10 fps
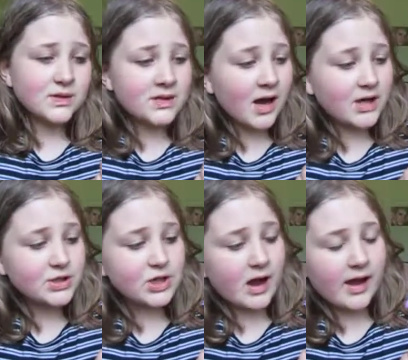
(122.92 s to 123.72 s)

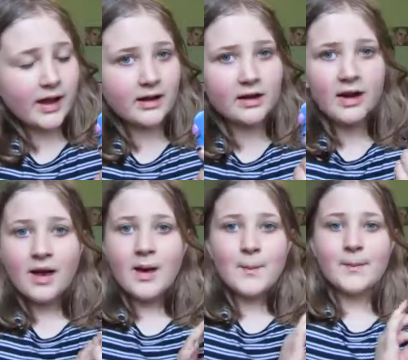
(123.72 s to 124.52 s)
Starshine
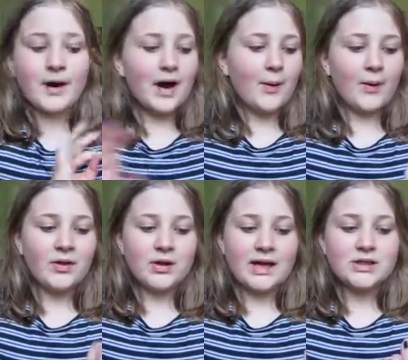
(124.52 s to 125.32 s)
but I
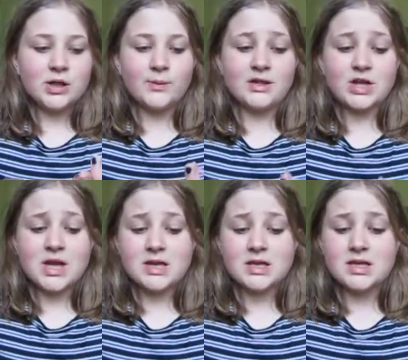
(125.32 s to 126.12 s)
won't get too much
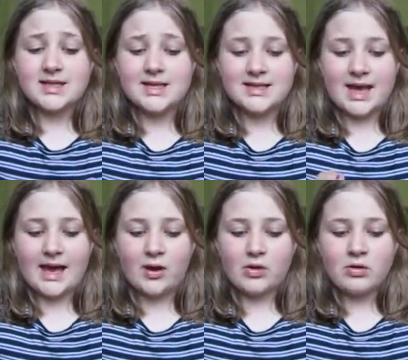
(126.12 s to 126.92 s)
into the
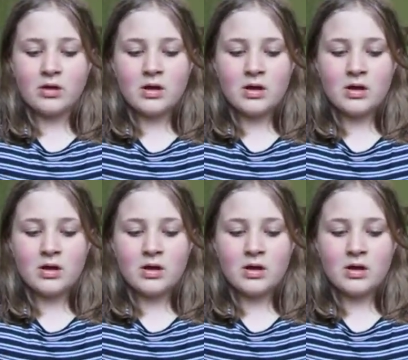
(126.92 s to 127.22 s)
detail.